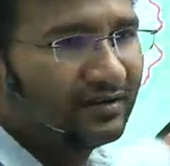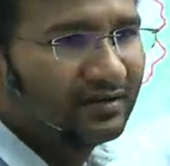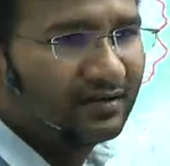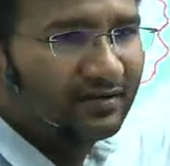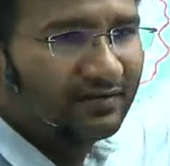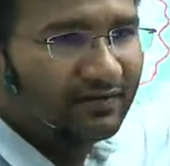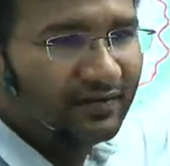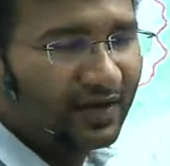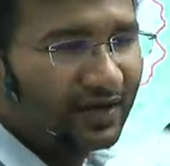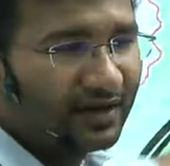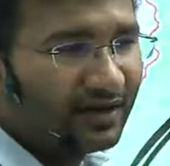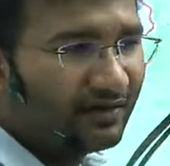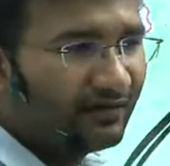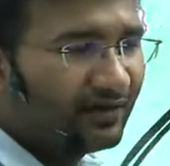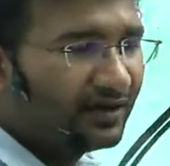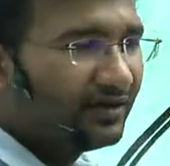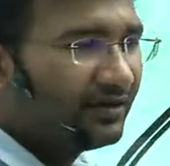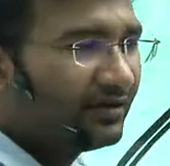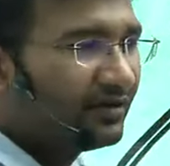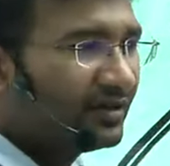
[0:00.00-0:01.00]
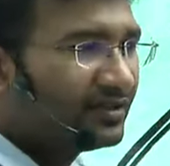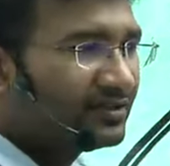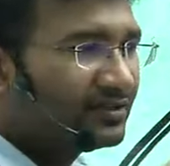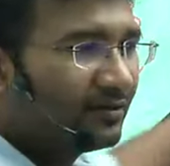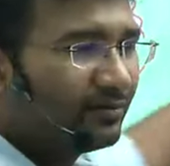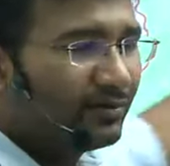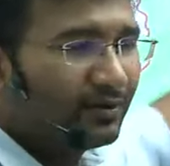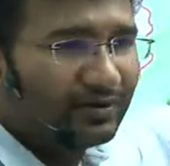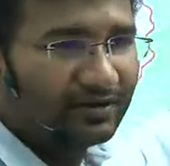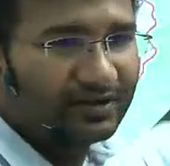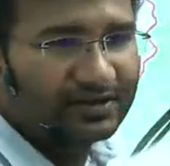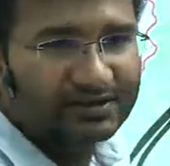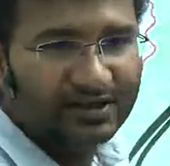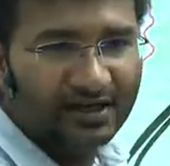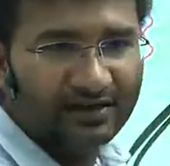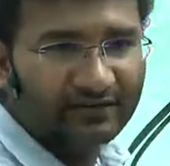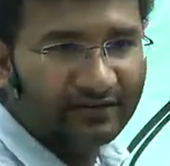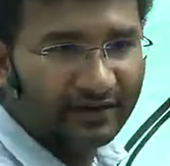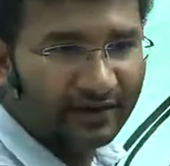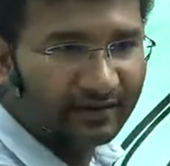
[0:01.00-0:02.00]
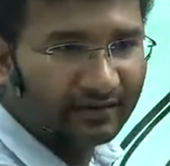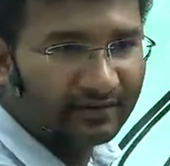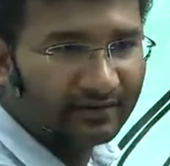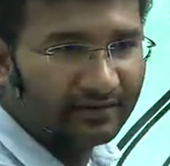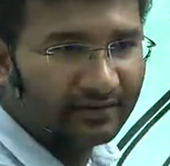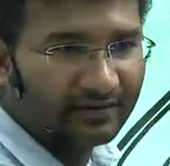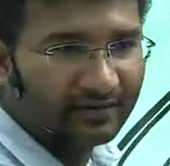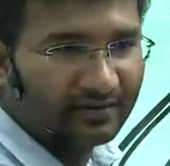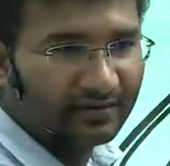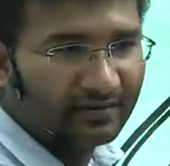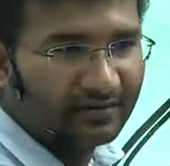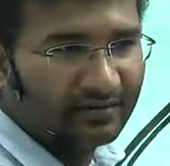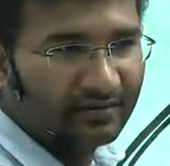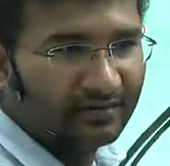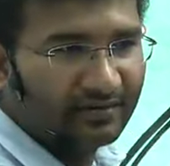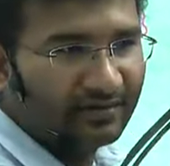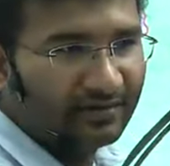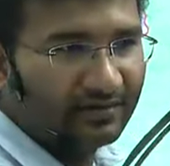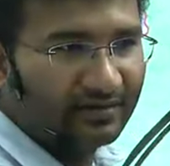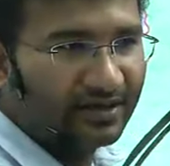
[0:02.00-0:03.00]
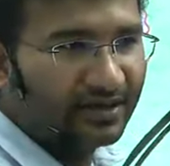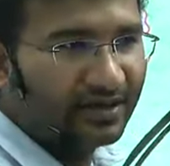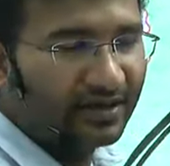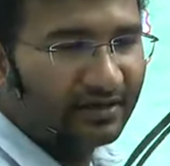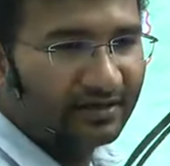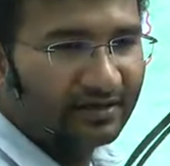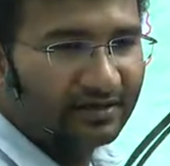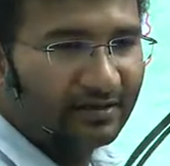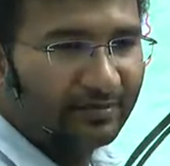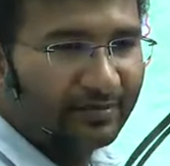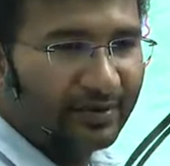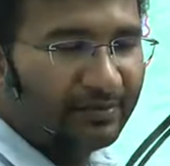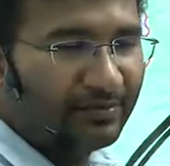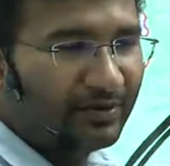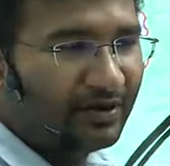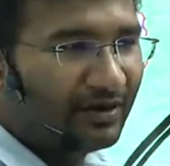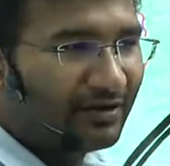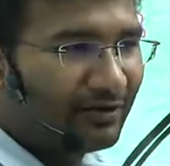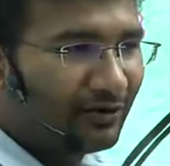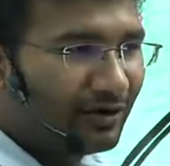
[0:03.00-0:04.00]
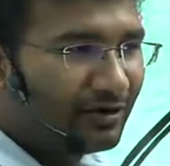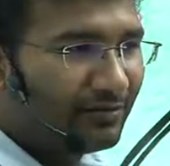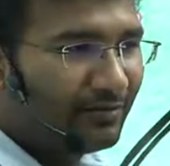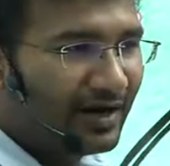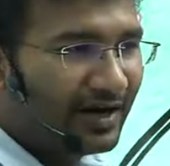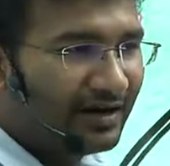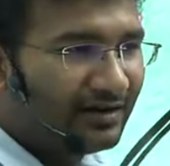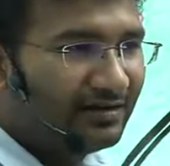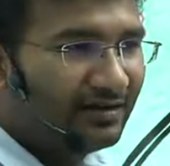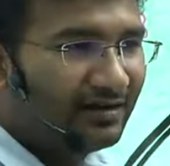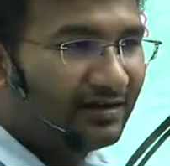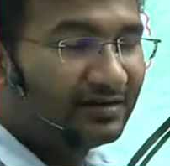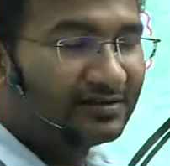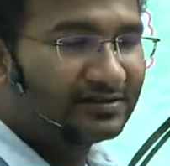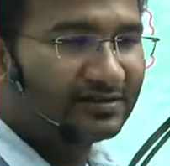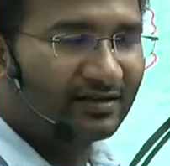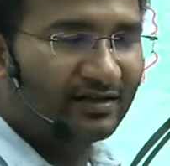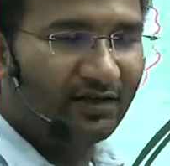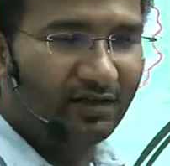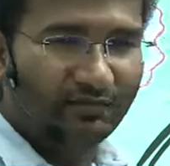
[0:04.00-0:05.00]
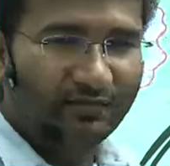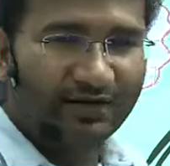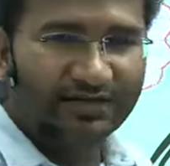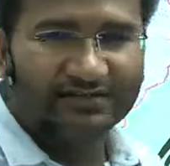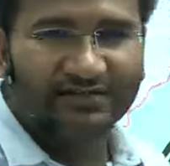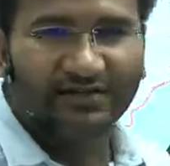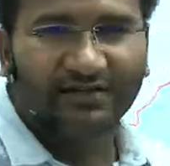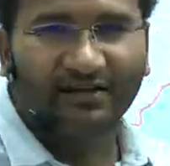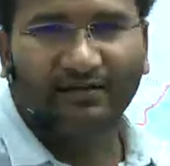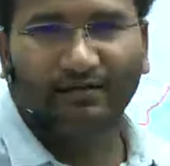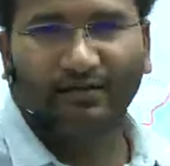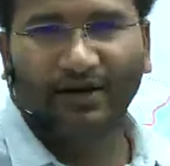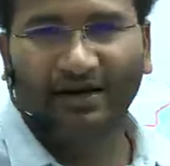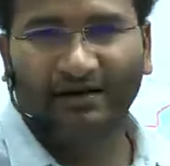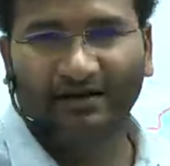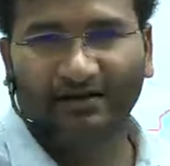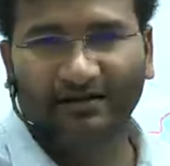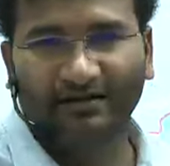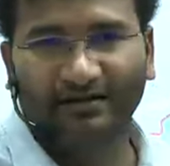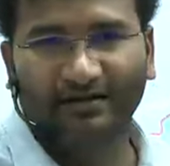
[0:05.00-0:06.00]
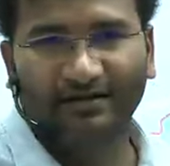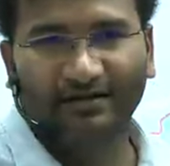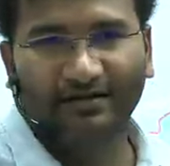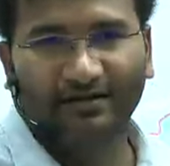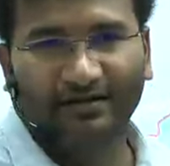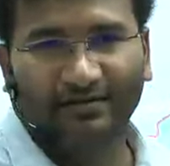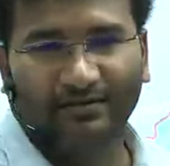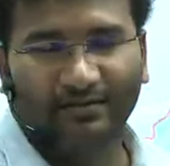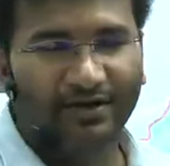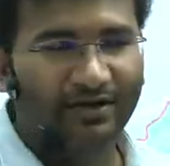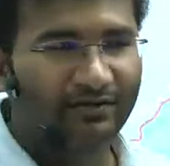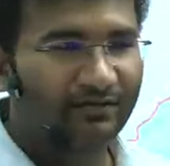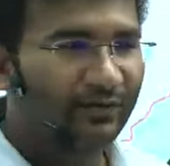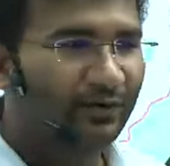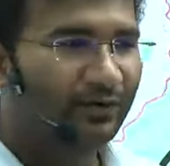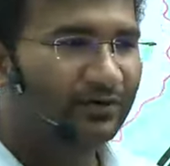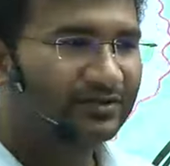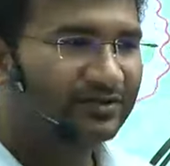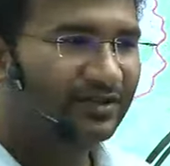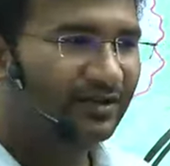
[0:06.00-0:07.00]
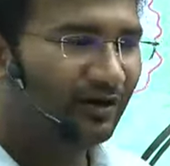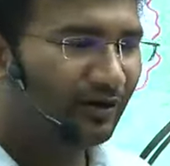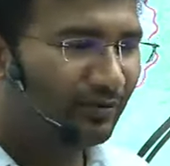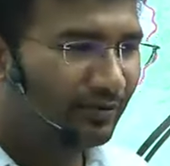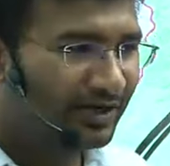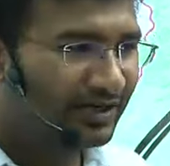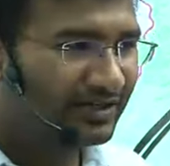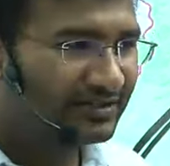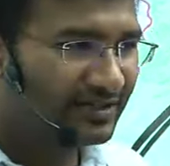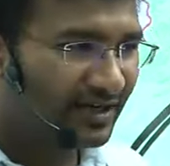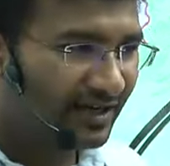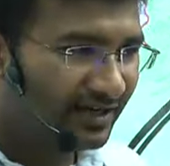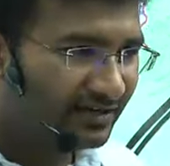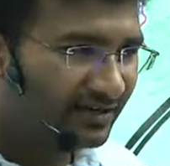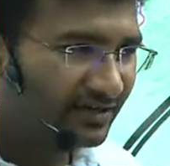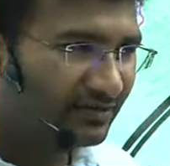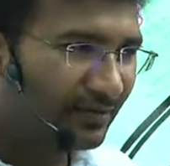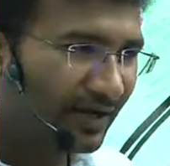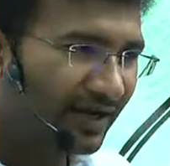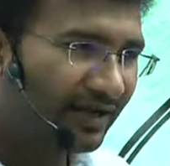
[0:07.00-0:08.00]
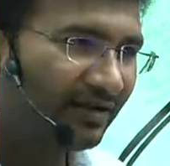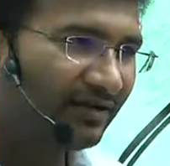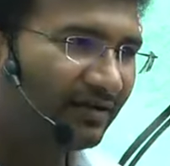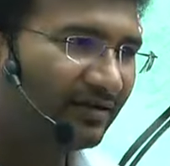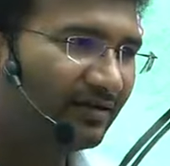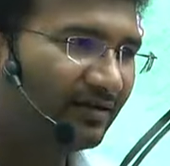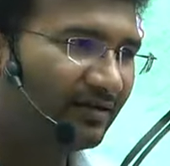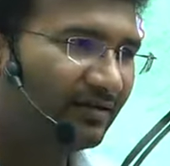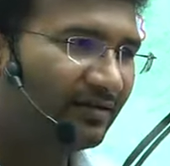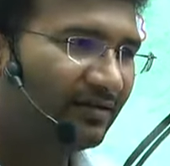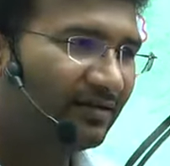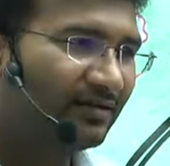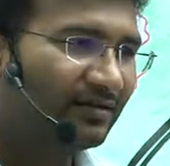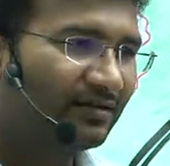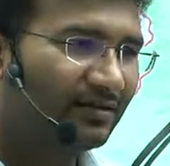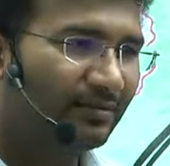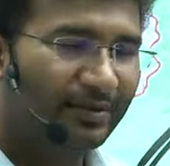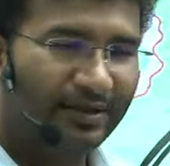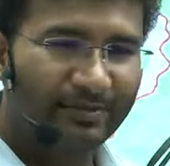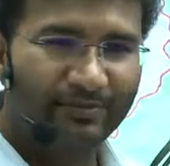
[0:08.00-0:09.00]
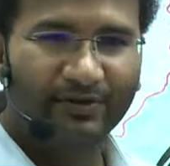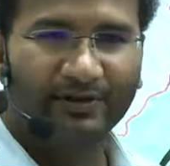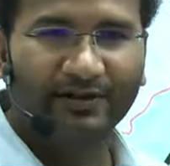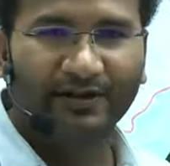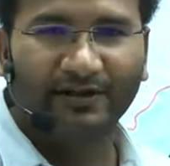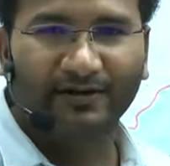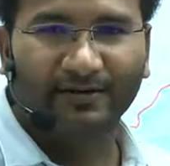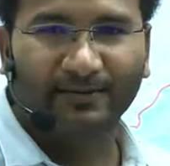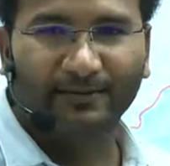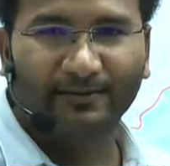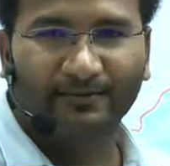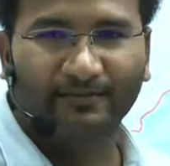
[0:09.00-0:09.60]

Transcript: We can never trust upon this country. Okay? The people are not bad there, it's the governments that are bad. But of course, the government is elected by the people there.